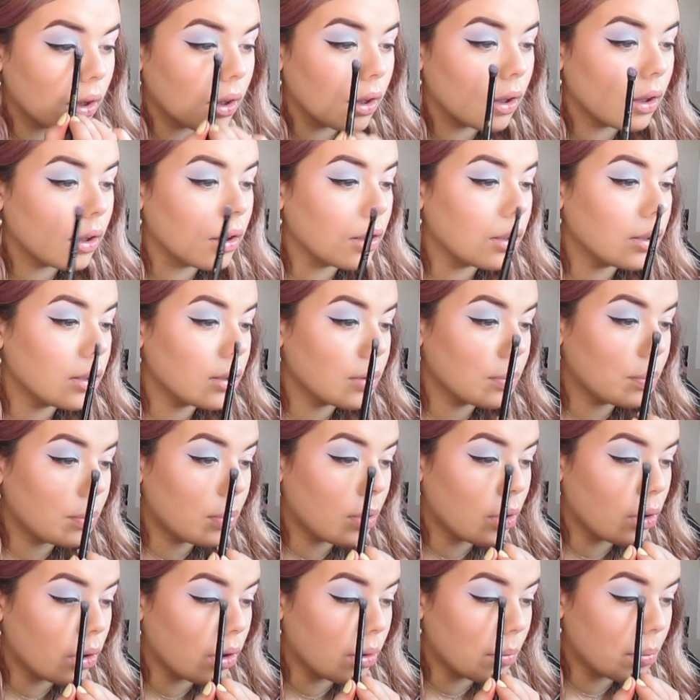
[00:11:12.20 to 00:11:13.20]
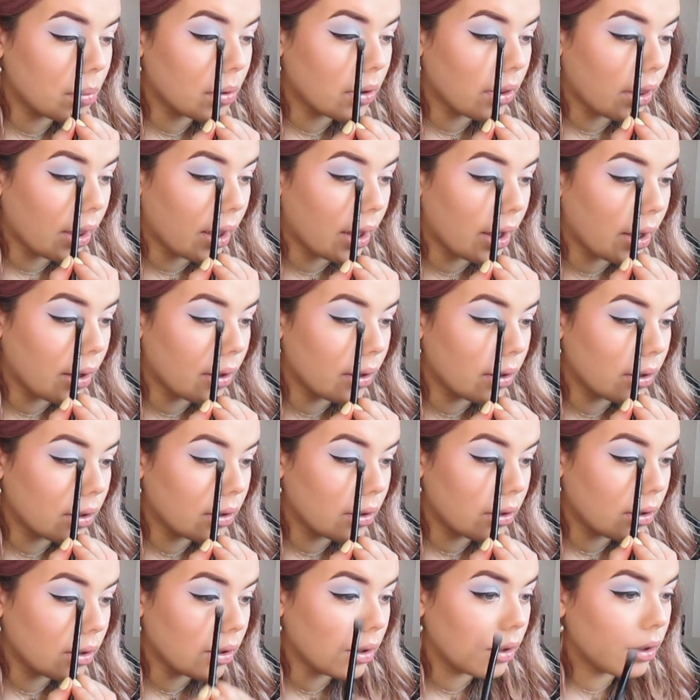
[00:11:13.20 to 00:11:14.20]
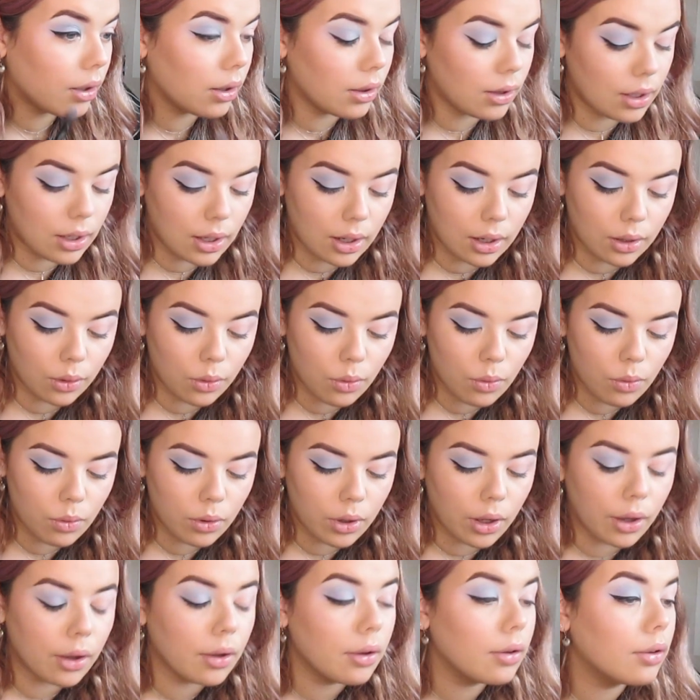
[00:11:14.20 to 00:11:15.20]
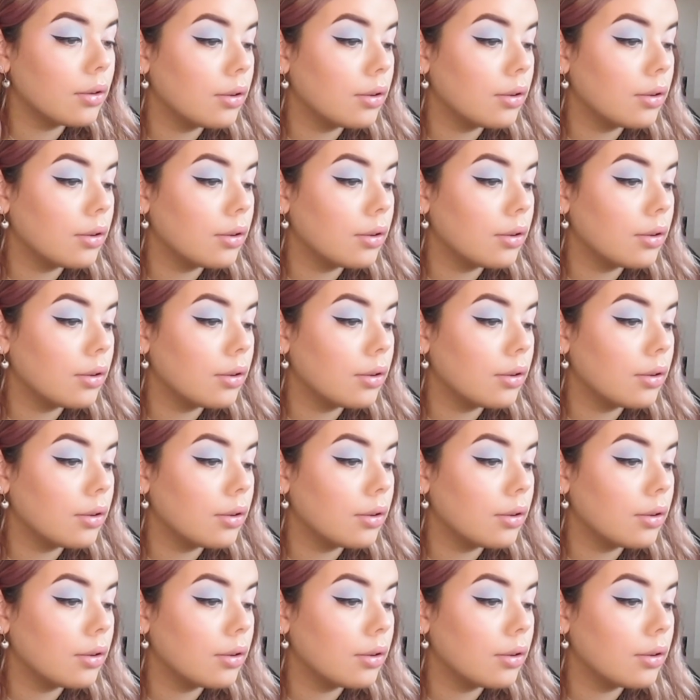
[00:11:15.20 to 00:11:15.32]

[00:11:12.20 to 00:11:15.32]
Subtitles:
and pop that in the inner corner.